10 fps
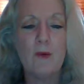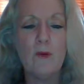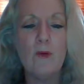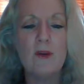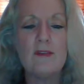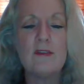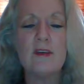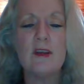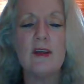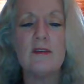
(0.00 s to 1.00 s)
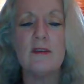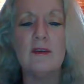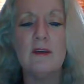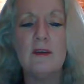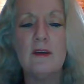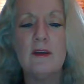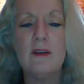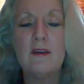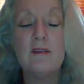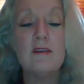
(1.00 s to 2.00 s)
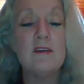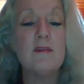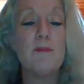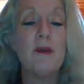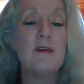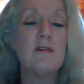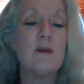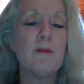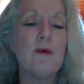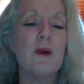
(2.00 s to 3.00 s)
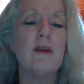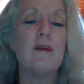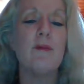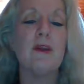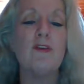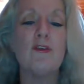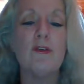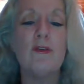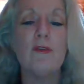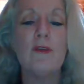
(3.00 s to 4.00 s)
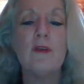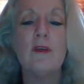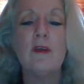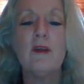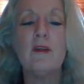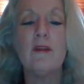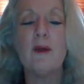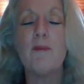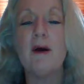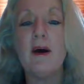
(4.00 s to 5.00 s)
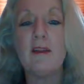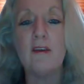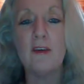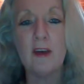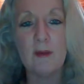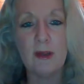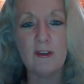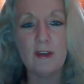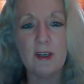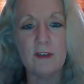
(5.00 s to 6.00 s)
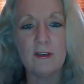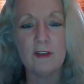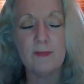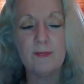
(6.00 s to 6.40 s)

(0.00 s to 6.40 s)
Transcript: All is interconnected. The cities appear separated, but in truth, they are part of the dynamic change.